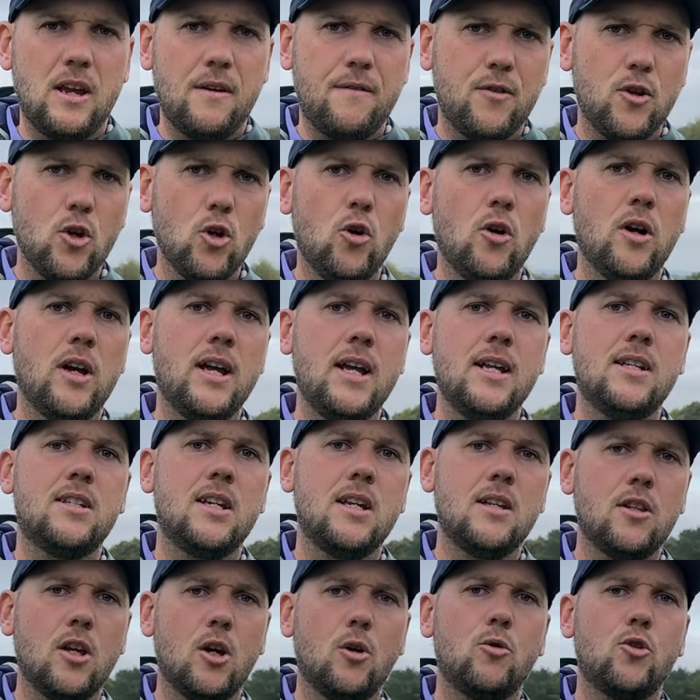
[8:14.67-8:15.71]
If you're
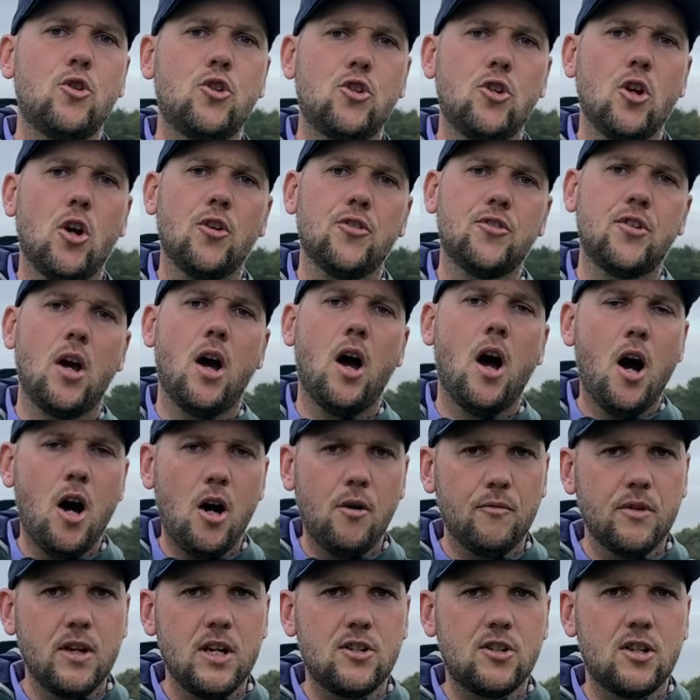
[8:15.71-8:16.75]
hitting those shots that
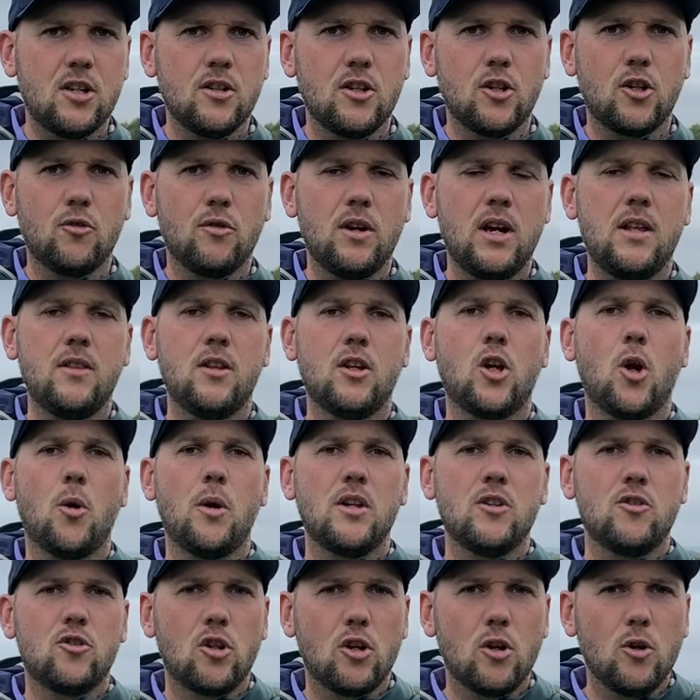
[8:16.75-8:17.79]
aren't reaching the green, they're
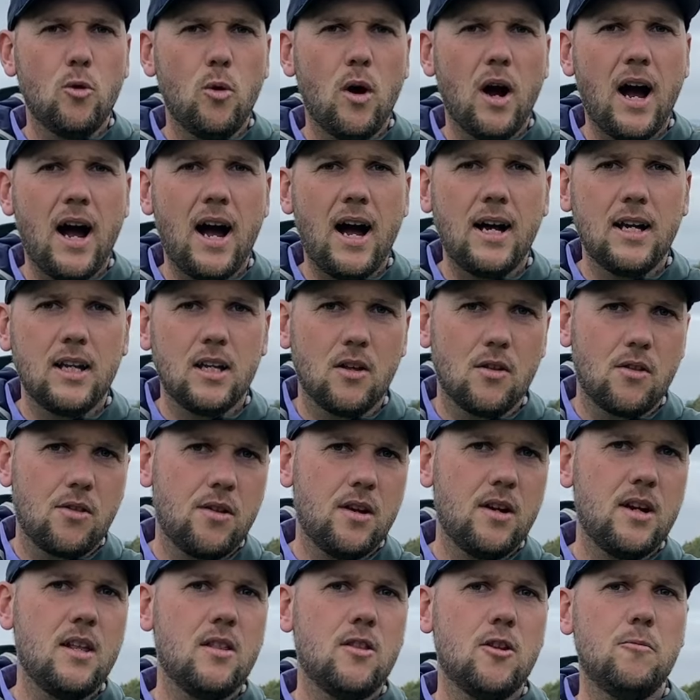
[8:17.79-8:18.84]
going too high, you're
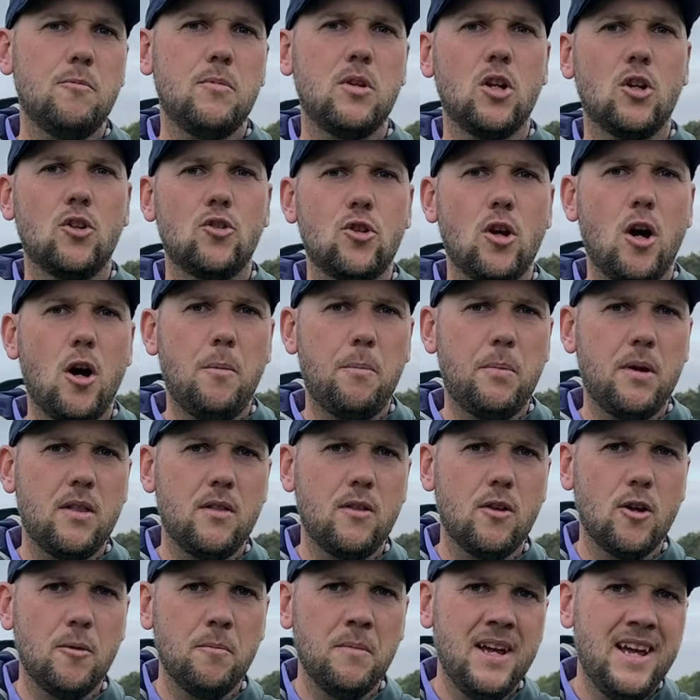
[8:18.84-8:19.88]
thinning them, you're topping
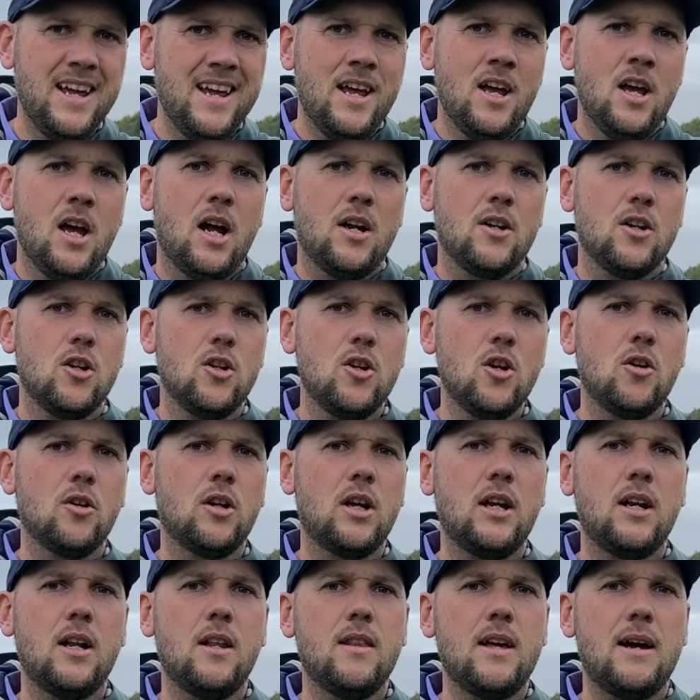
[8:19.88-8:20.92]
them, and you're not
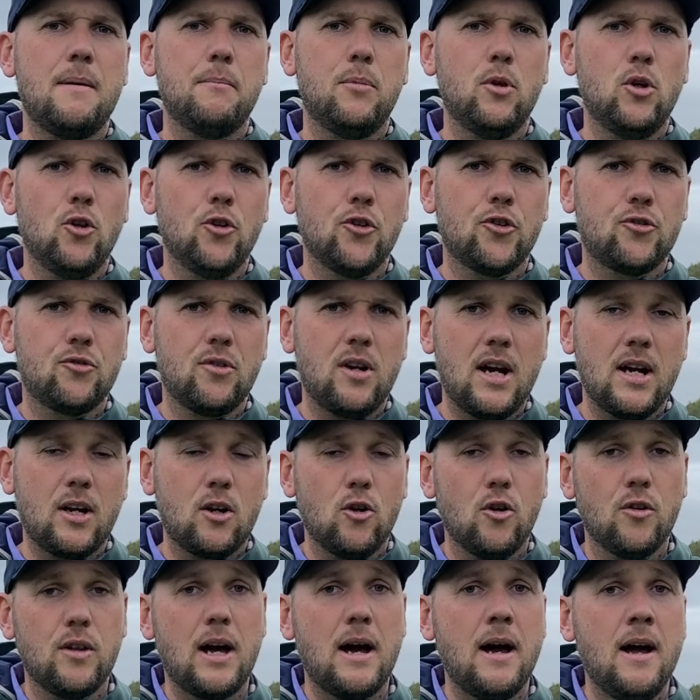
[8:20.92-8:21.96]
getting that ball strike
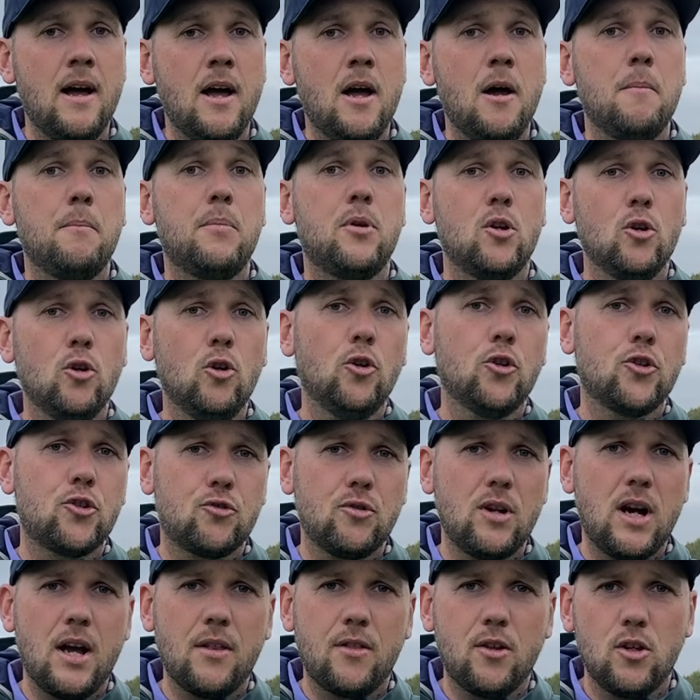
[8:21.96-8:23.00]
or that pure
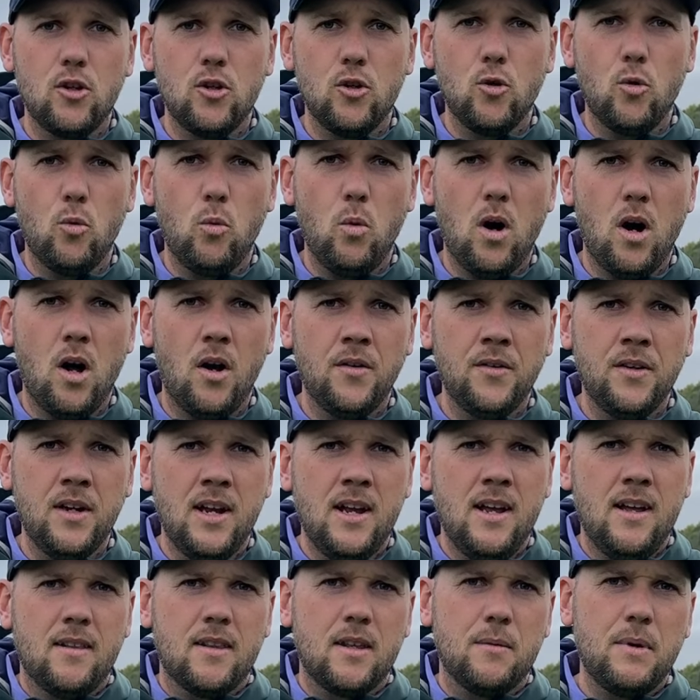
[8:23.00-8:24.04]
strike that you want,
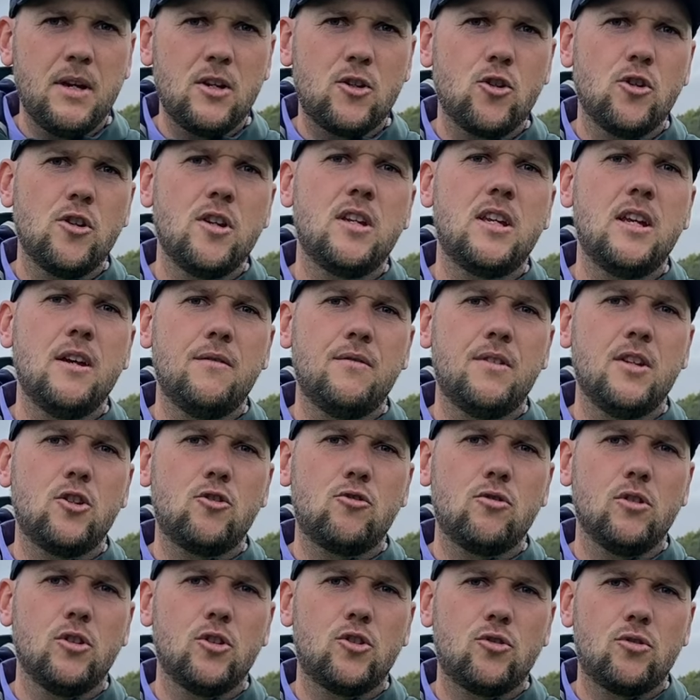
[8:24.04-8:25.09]
then make sure you give this
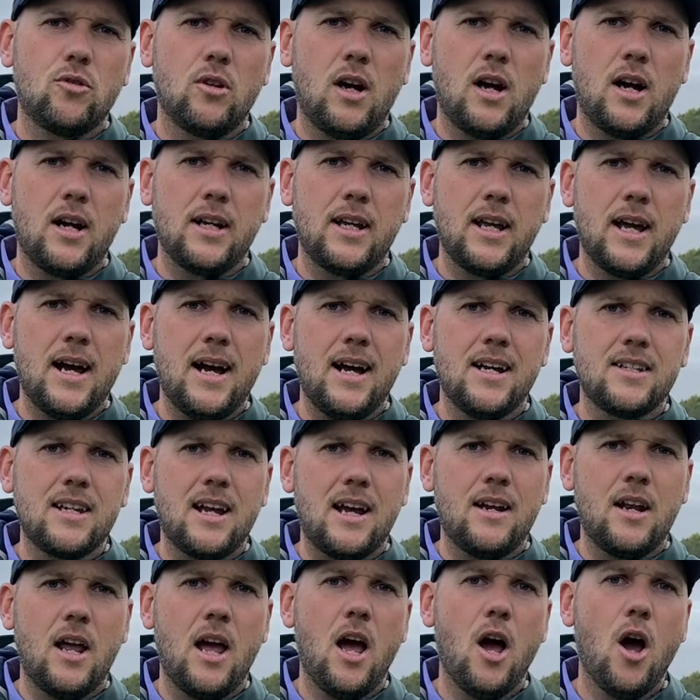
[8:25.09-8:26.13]
drill a try, guys,
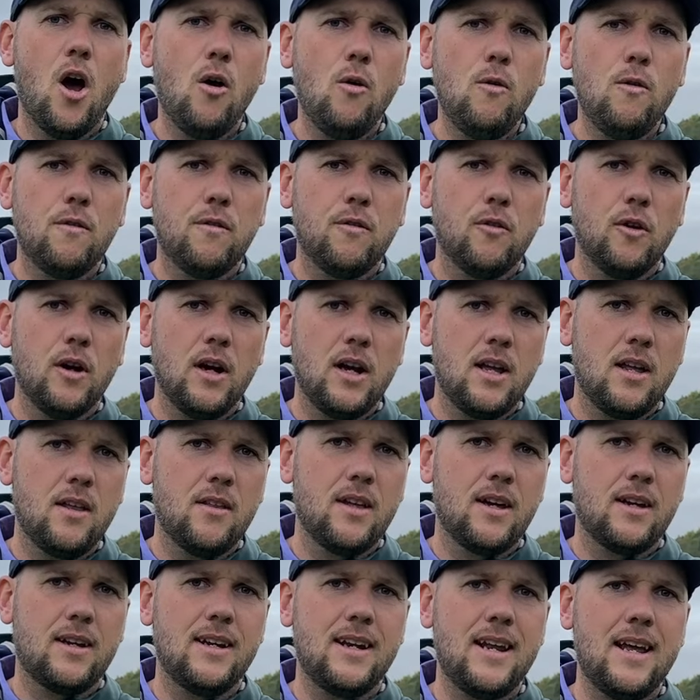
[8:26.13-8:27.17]
and hopefully
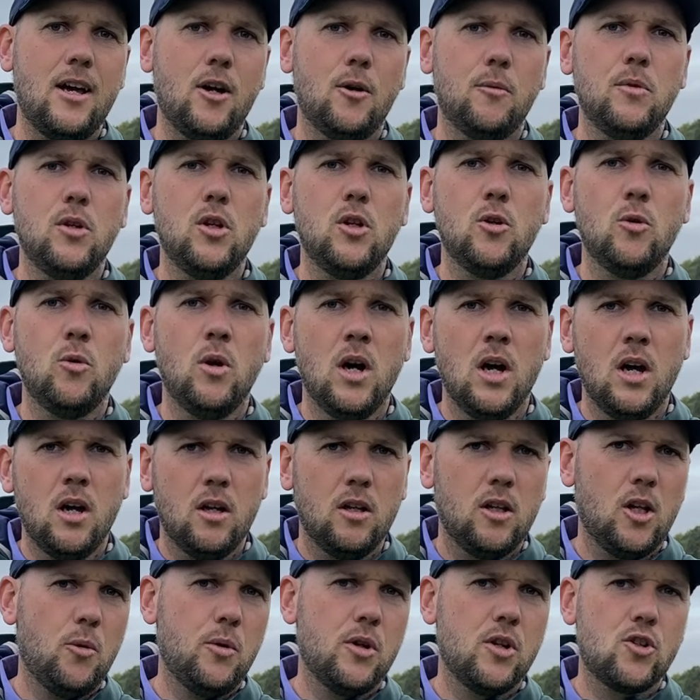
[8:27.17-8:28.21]
that can help you
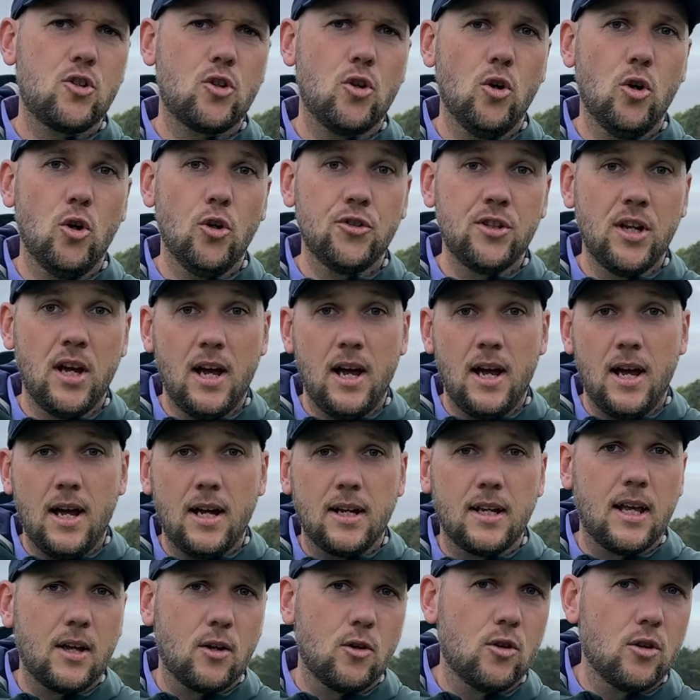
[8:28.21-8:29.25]
lower your scores
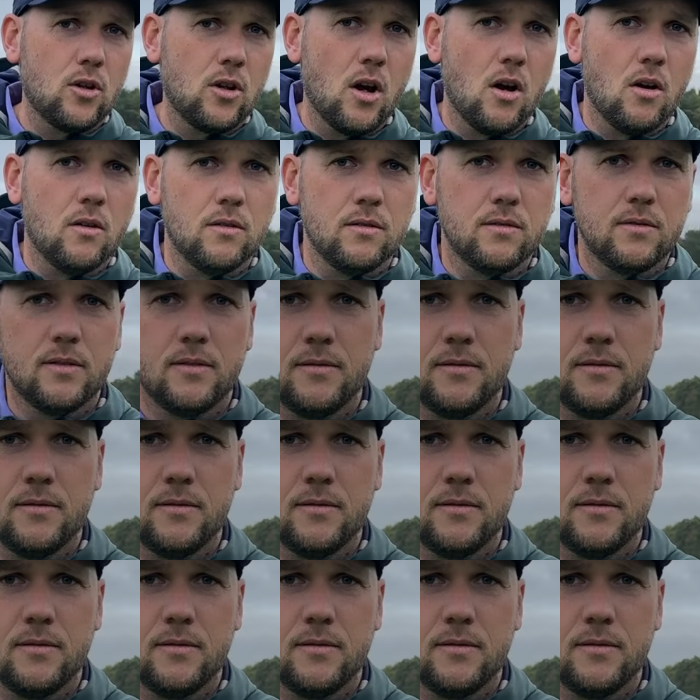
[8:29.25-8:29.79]
and get good at golf.